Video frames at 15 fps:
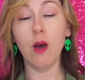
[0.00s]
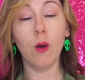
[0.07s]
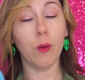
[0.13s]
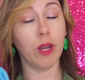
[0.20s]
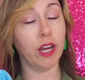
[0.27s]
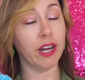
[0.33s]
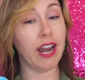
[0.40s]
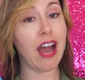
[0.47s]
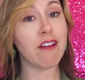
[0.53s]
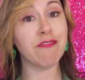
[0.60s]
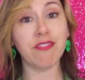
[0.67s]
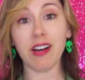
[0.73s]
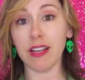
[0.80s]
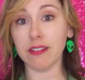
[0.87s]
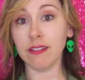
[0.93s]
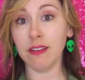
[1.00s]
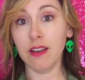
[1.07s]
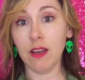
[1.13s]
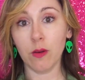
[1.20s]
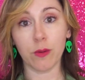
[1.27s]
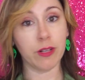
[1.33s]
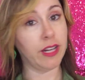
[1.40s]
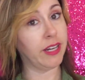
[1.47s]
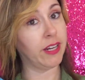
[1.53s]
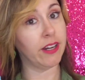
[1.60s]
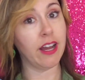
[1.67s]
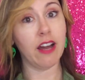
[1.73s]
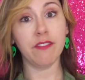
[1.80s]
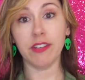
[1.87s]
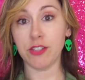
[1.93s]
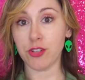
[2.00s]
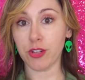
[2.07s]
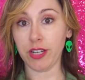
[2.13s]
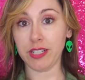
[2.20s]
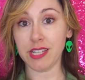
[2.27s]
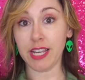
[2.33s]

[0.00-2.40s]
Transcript: We're here to have fun. We're not here to have injuries.